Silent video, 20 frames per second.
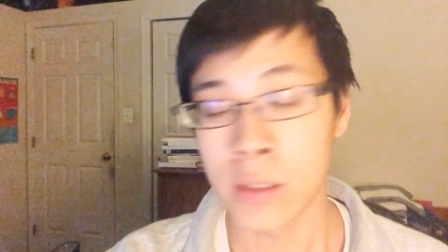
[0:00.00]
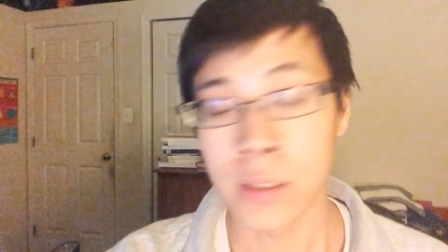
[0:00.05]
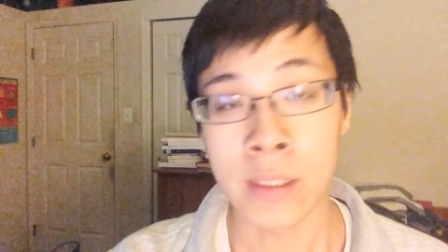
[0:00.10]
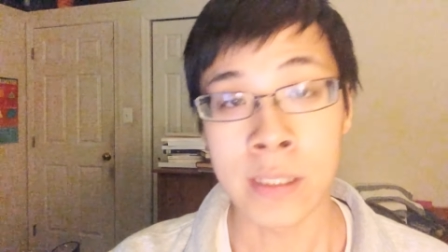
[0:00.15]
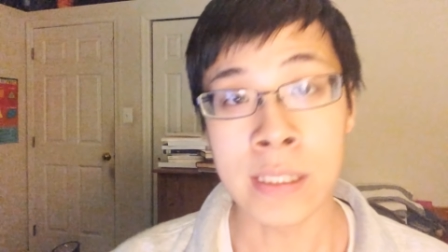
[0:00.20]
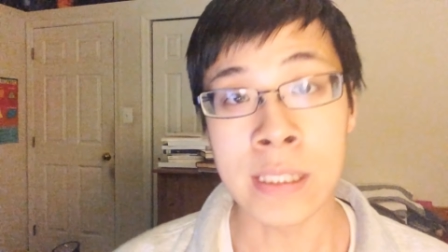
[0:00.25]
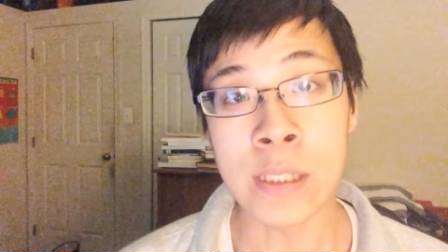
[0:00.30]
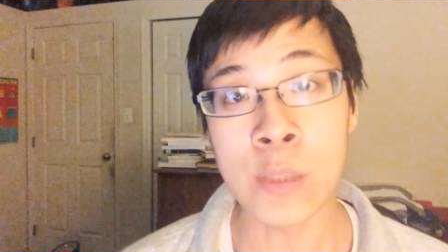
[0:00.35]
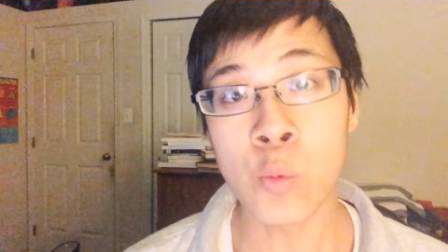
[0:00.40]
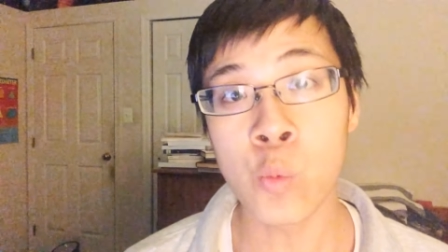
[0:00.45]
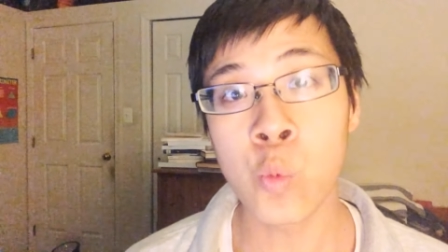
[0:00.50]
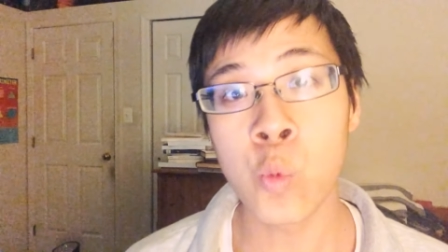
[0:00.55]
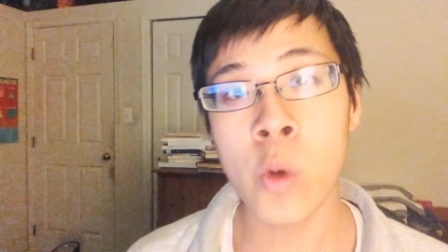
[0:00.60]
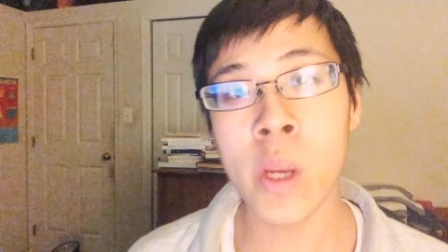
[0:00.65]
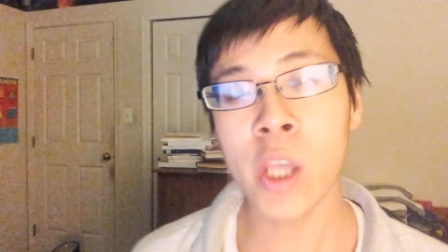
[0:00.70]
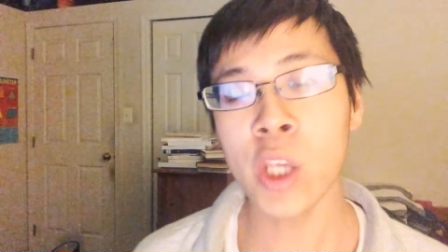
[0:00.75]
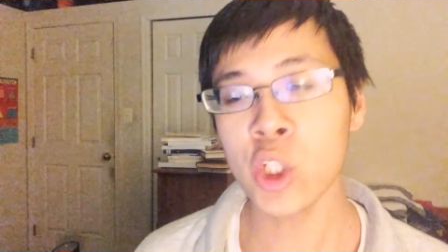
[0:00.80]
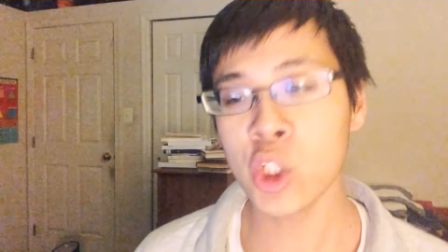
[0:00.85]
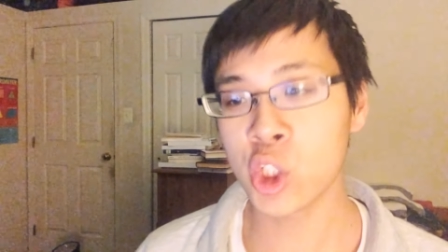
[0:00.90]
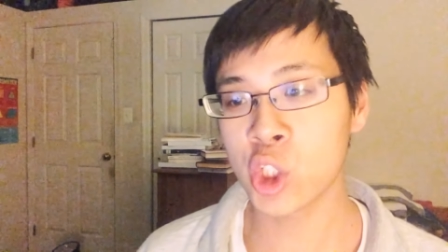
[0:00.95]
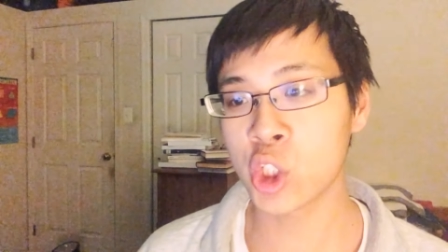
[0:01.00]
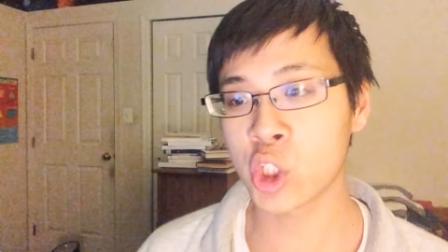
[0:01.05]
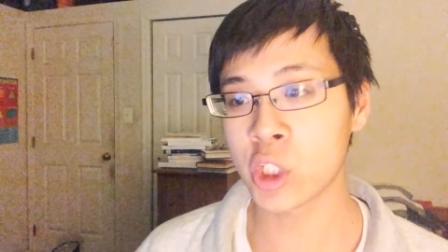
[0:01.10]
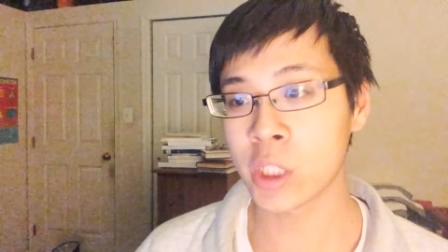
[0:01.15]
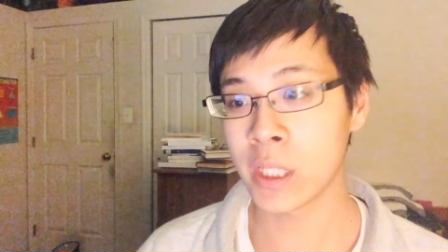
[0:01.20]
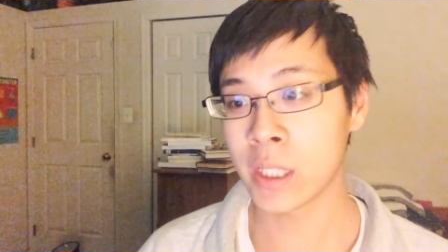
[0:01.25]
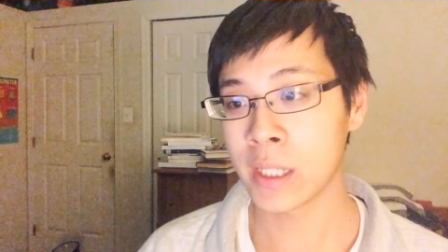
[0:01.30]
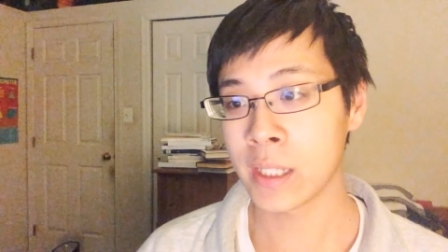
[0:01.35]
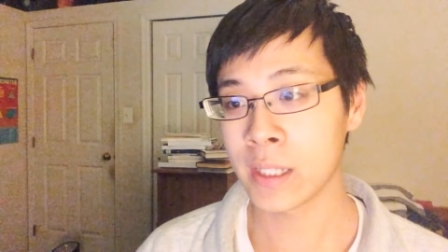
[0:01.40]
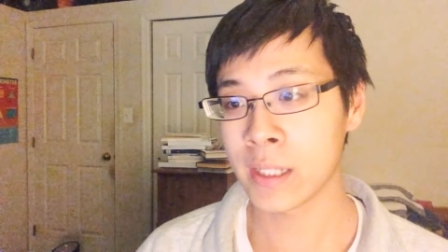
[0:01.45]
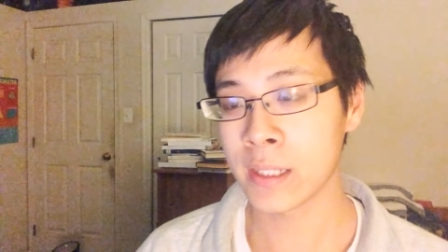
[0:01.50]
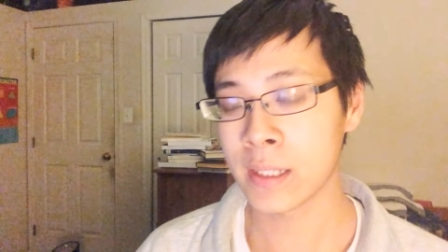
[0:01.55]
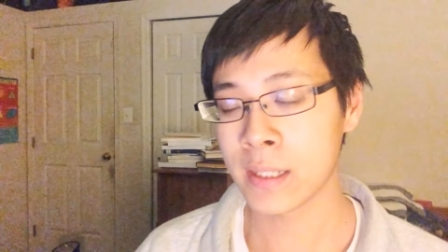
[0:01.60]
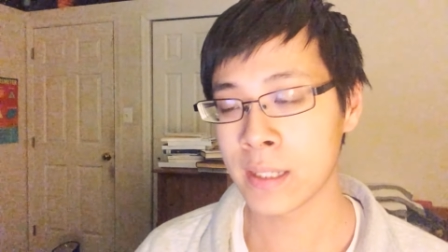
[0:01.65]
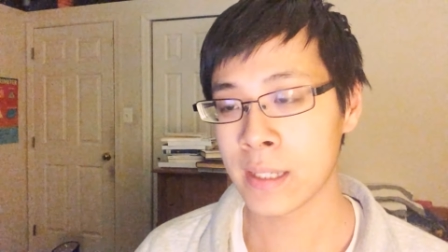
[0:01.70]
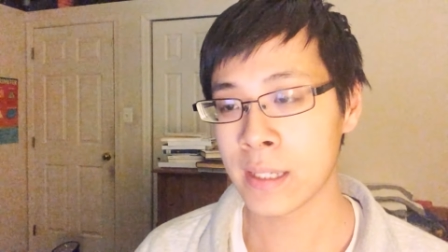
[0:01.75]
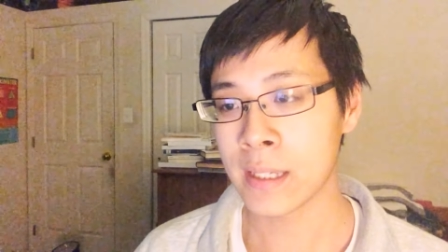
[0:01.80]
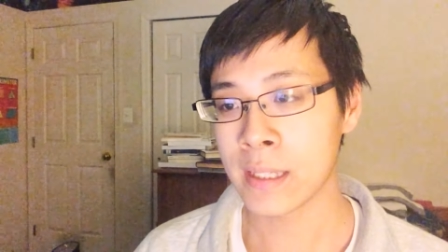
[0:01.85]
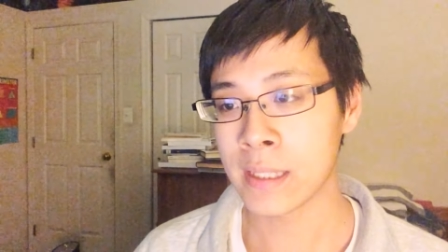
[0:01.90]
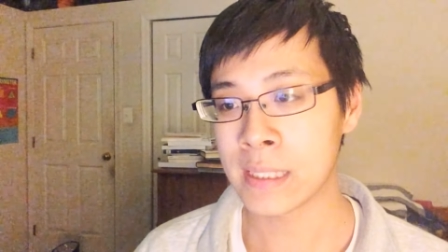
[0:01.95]
he wish
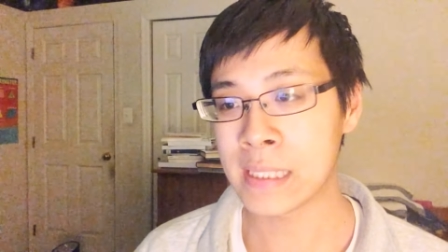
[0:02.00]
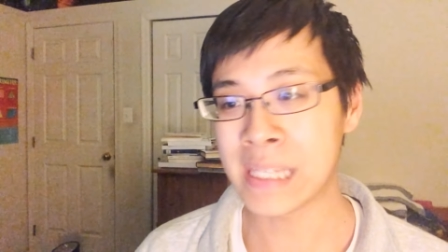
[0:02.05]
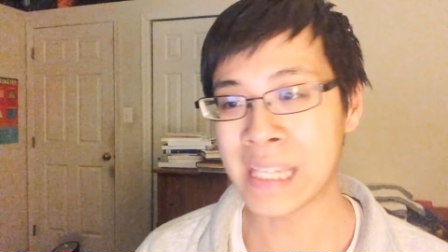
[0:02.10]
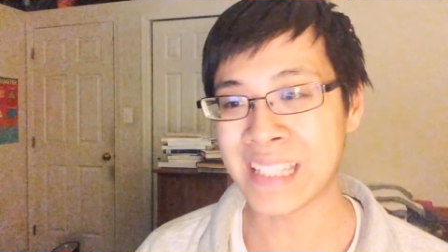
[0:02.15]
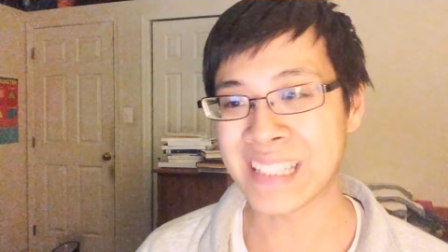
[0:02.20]
he